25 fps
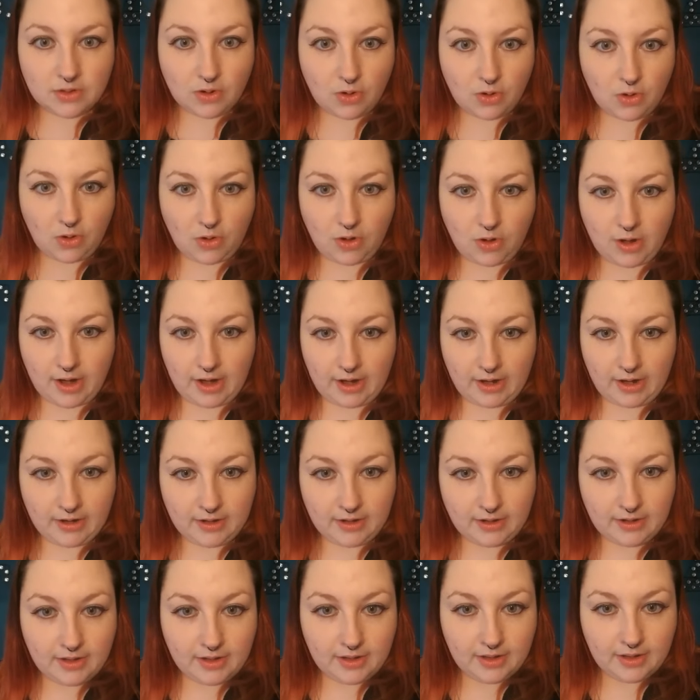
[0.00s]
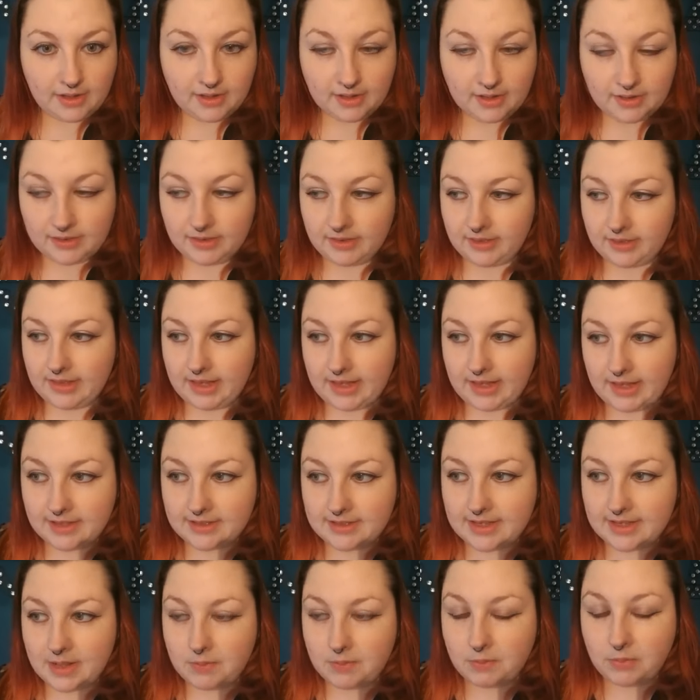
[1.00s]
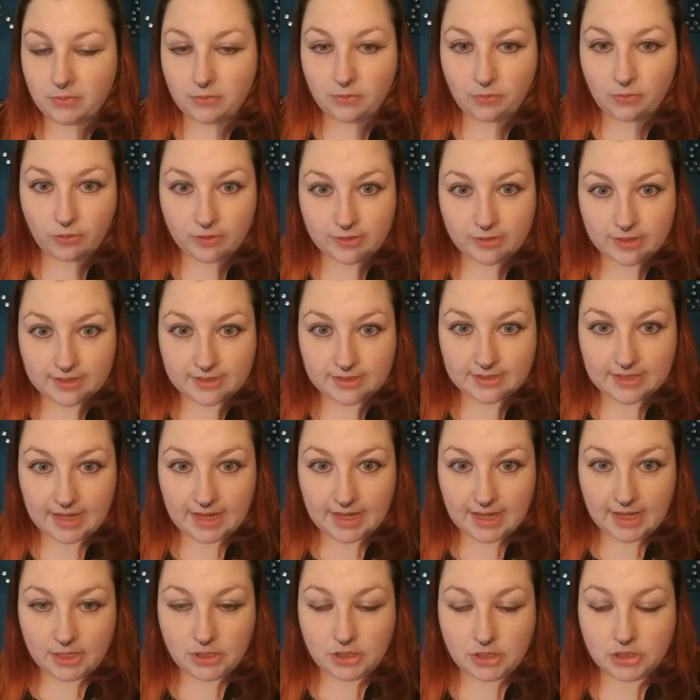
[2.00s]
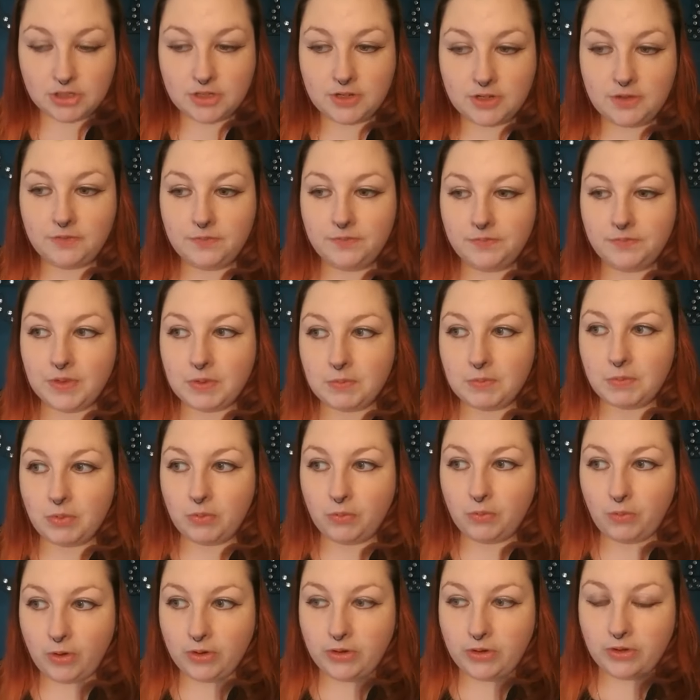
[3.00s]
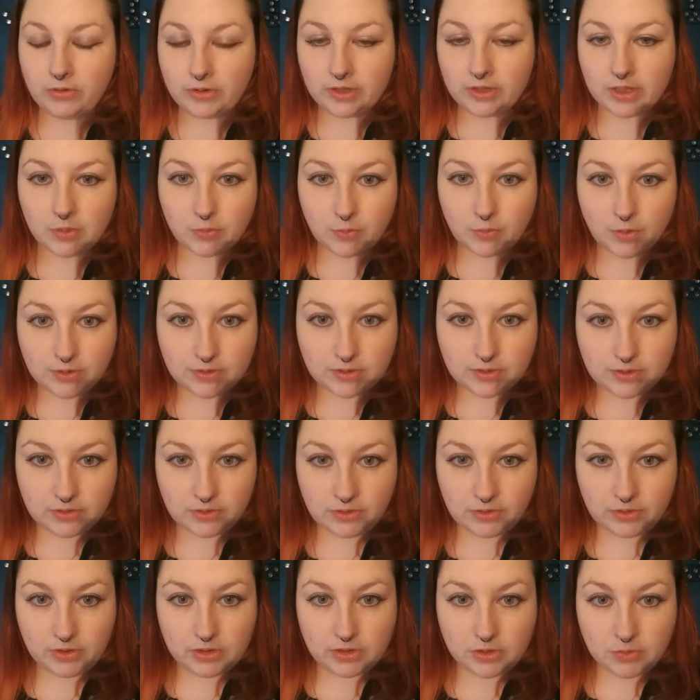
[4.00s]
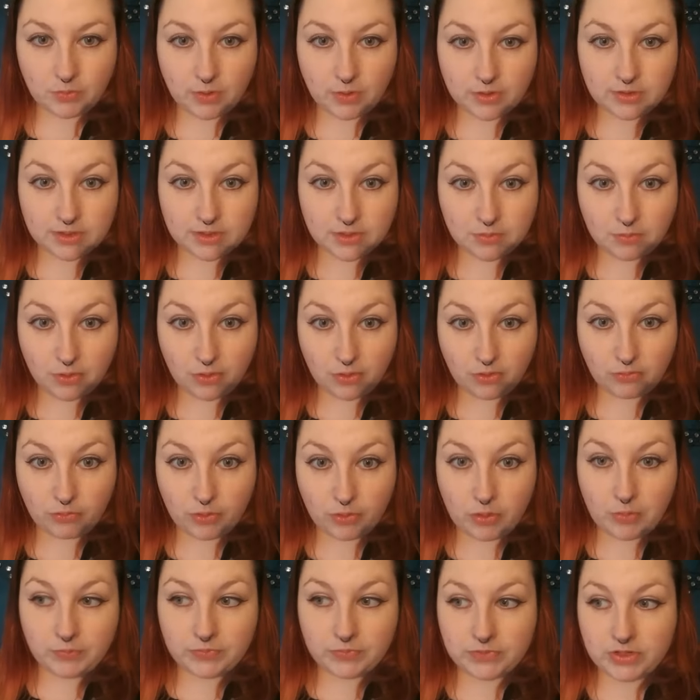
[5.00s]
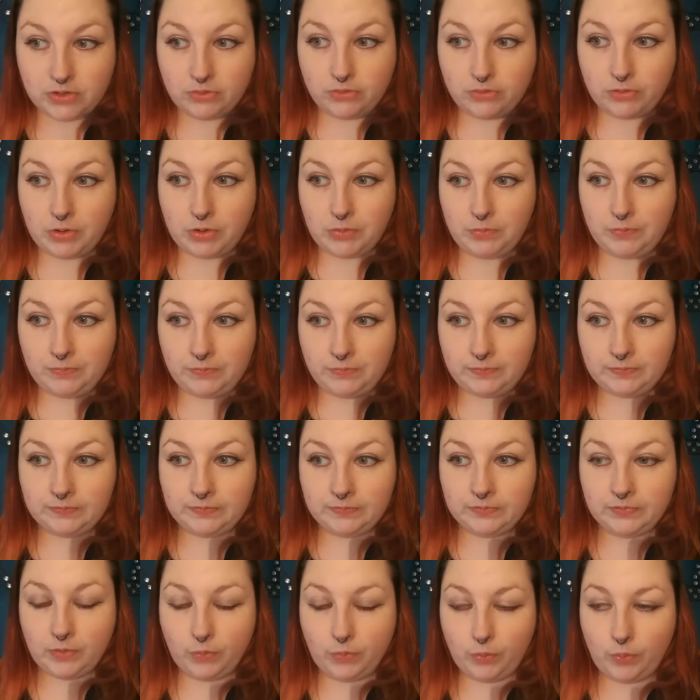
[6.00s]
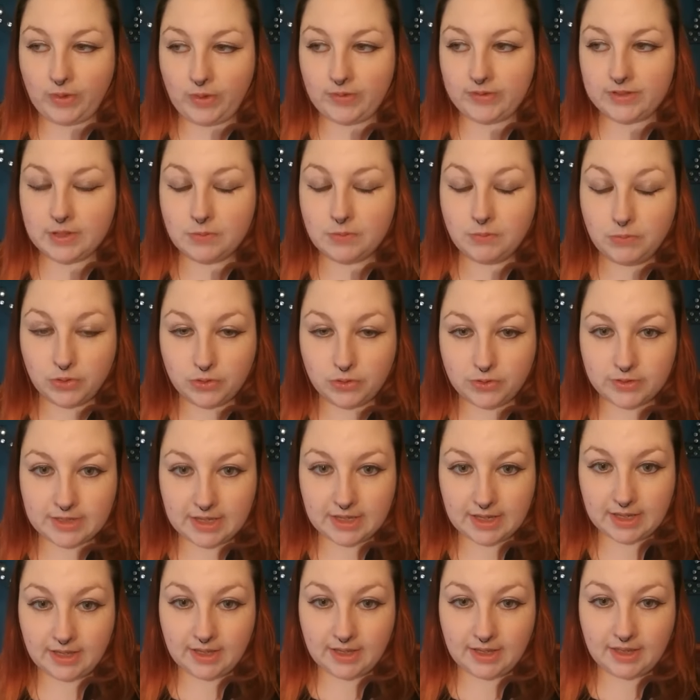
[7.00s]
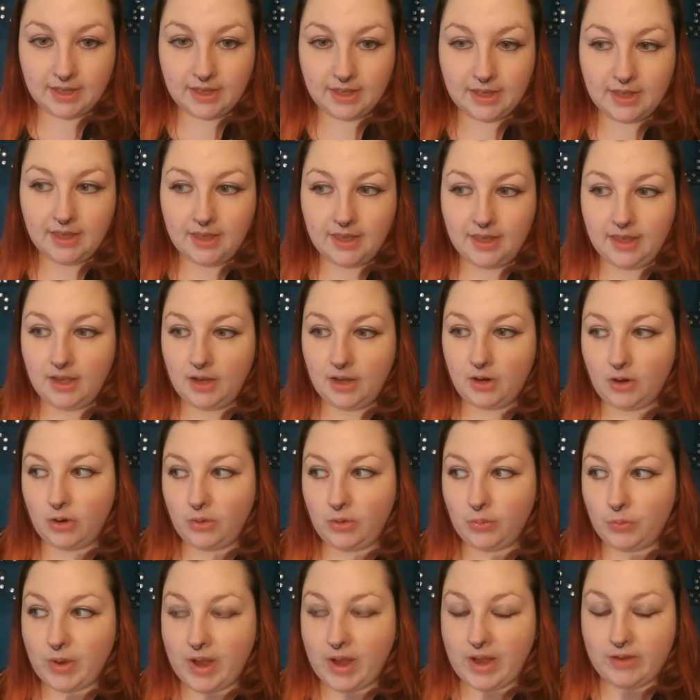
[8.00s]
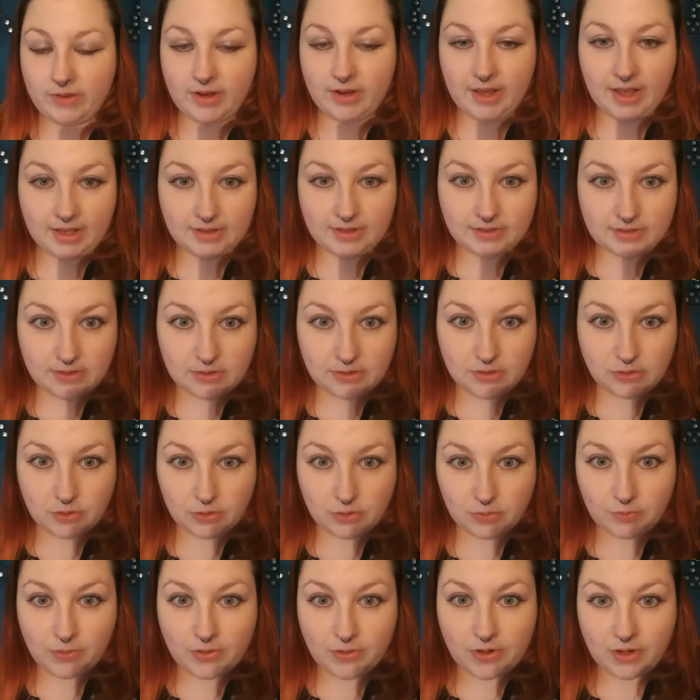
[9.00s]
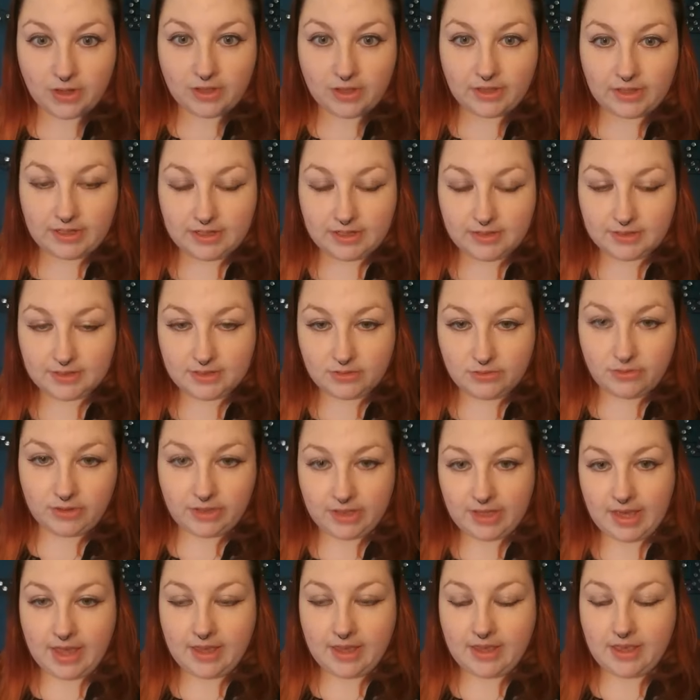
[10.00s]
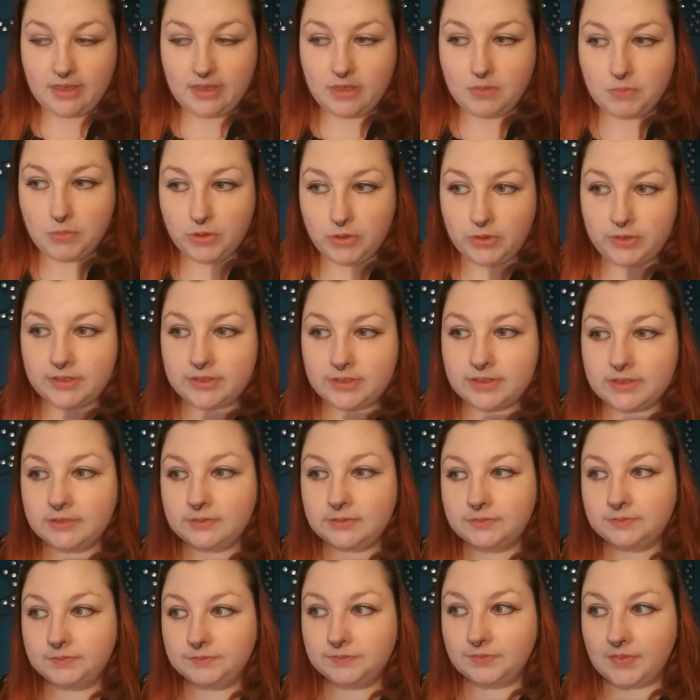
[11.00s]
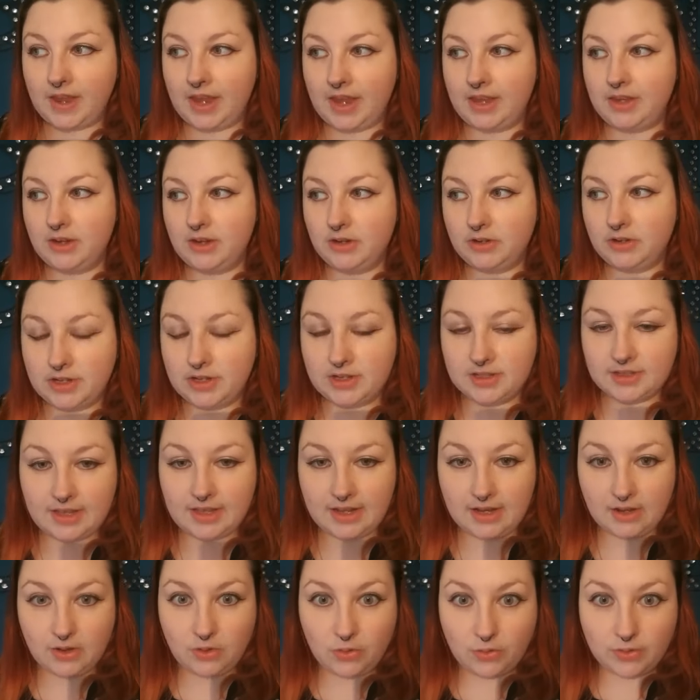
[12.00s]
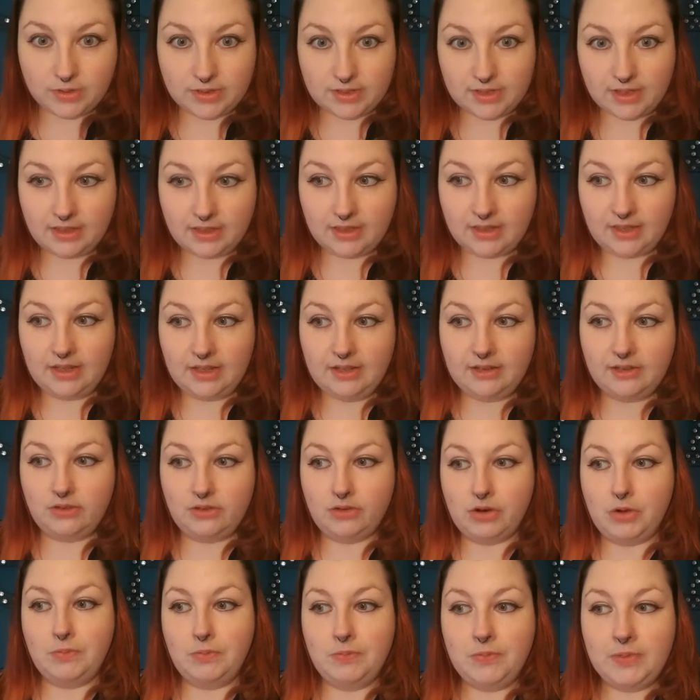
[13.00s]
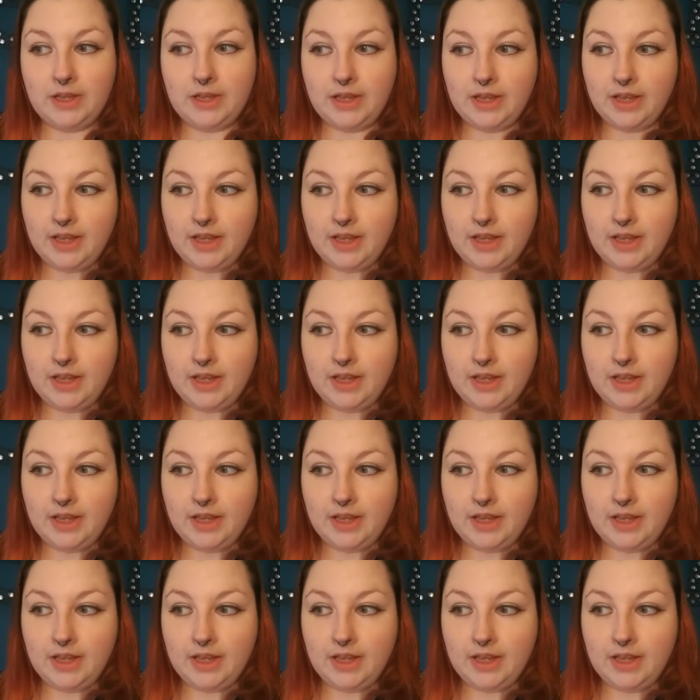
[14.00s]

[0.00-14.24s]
or like I said before, the sage. But what you really want to do is you want to move room to room with some music or whatever it is that you do while you're cleaning to really get you in the mood. And you're just kind of going to clean the room.